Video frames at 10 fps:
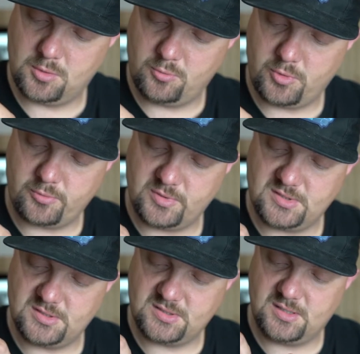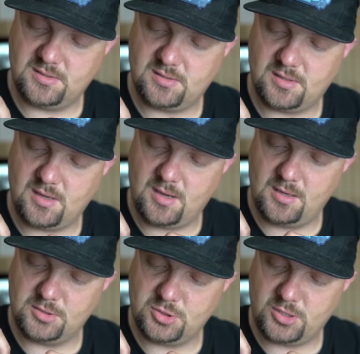resistant
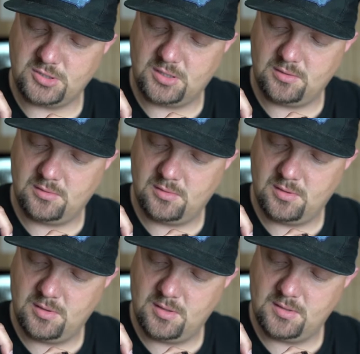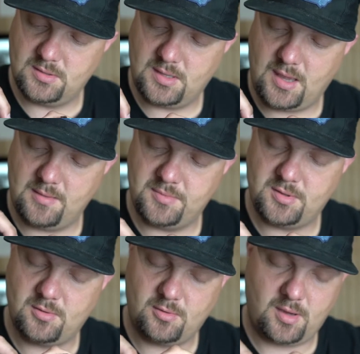charging
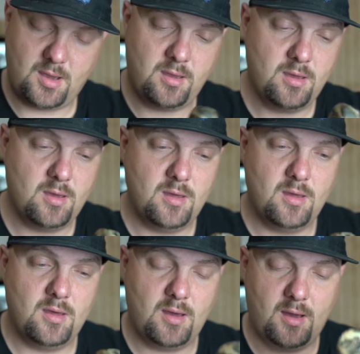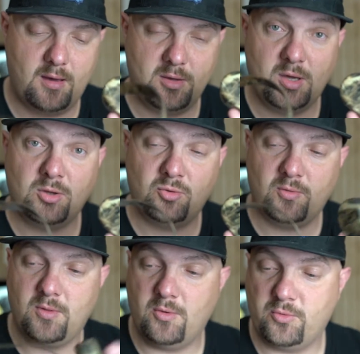tabs. Okay, you get 2
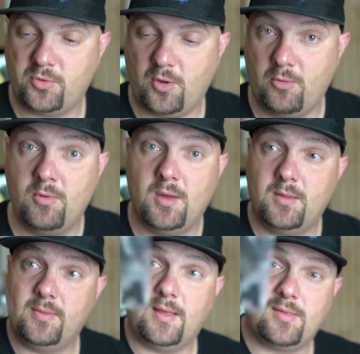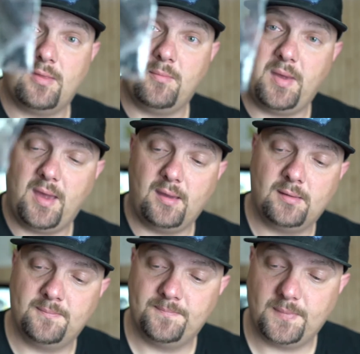of those, so that's in the
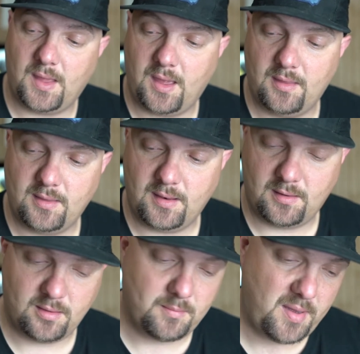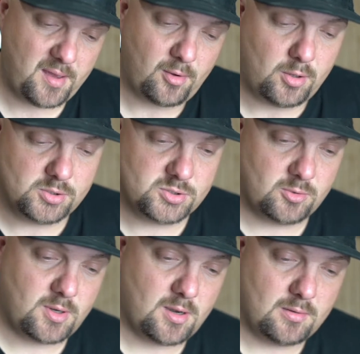bag. And then in the bag
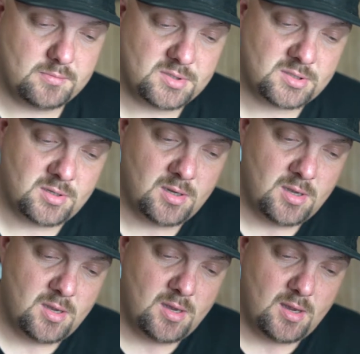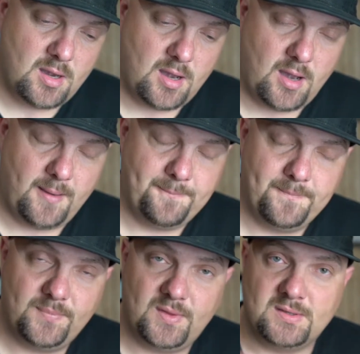also comes
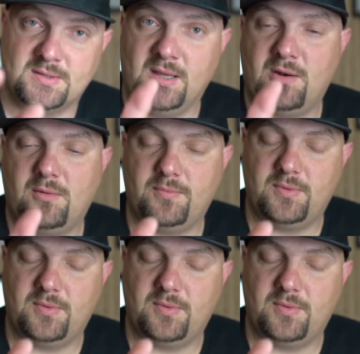this little